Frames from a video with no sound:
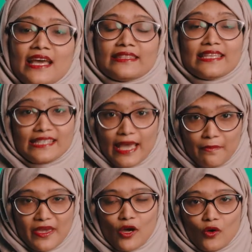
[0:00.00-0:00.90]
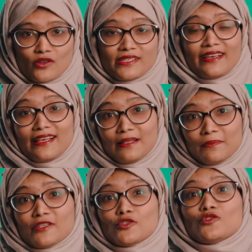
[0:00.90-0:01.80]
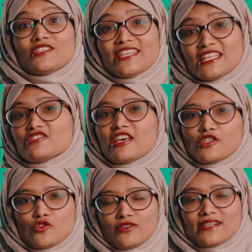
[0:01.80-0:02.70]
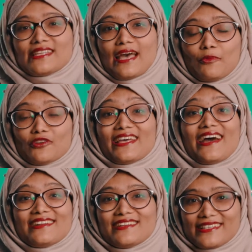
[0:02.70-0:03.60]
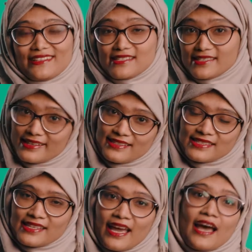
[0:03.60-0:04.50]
This MBA course helped to teach the students about the analytical skills,